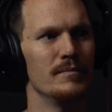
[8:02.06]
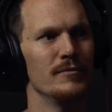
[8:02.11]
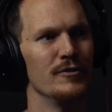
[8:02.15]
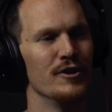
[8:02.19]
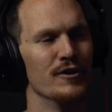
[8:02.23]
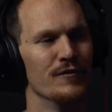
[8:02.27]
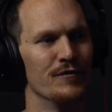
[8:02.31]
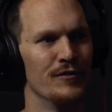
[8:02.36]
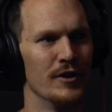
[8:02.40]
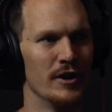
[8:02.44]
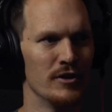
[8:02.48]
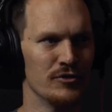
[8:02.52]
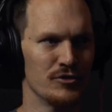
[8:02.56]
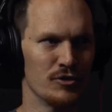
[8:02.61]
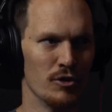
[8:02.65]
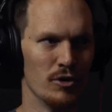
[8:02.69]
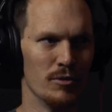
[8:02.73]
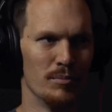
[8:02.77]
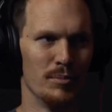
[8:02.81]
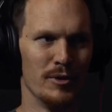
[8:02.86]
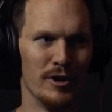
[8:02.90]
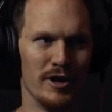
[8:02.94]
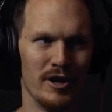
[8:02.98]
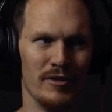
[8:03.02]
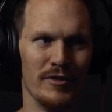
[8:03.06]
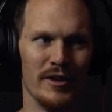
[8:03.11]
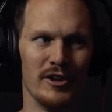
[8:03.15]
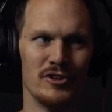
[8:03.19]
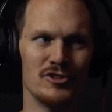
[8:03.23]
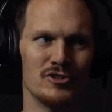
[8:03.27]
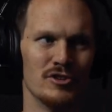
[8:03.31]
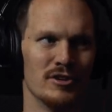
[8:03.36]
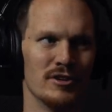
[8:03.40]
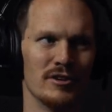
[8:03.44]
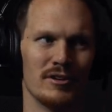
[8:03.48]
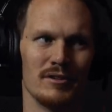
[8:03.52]
If things go to plan, that
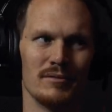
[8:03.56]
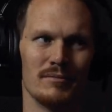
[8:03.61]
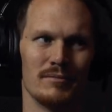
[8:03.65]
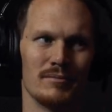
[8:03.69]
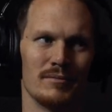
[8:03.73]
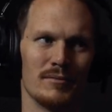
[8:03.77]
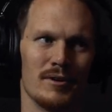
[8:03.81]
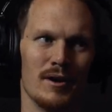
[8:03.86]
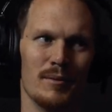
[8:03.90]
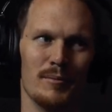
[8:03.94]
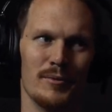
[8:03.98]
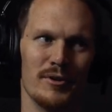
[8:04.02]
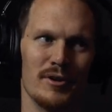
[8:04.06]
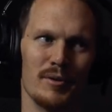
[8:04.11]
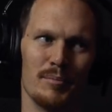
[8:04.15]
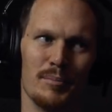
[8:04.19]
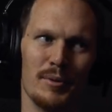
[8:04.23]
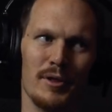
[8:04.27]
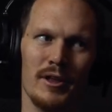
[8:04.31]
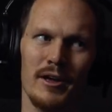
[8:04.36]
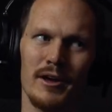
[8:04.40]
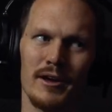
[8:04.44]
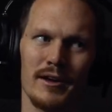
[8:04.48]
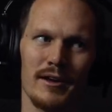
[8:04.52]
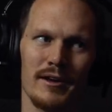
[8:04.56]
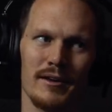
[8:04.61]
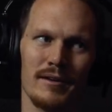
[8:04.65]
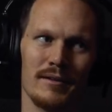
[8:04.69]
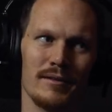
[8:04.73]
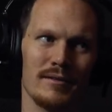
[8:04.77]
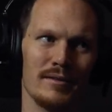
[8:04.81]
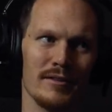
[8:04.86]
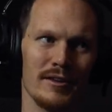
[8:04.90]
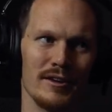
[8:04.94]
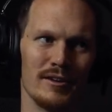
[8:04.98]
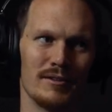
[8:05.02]
shouldn't come into play.
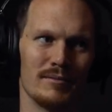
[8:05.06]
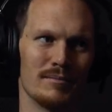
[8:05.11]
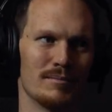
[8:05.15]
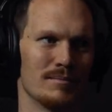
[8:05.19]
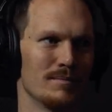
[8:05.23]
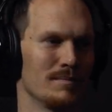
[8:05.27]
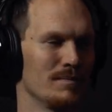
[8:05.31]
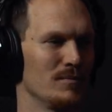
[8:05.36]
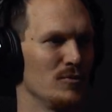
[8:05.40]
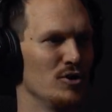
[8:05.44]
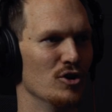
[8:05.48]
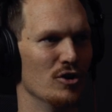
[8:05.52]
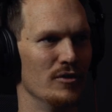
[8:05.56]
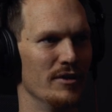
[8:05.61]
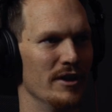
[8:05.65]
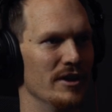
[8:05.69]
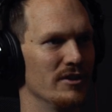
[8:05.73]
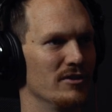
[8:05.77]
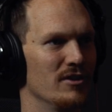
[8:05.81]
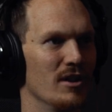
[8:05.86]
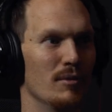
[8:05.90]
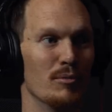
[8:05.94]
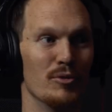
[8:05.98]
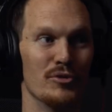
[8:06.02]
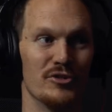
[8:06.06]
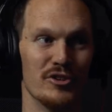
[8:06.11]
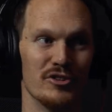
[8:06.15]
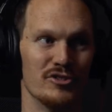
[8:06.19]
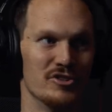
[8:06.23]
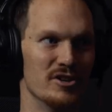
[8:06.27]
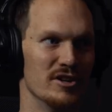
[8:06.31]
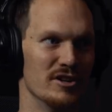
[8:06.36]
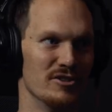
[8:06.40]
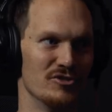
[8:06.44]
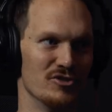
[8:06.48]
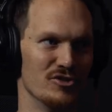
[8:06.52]
Like that
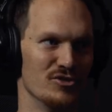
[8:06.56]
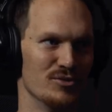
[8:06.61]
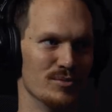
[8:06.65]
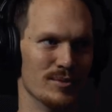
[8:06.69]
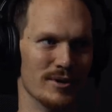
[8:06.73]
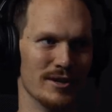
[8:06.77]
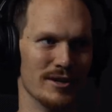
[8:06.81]
double-digit interest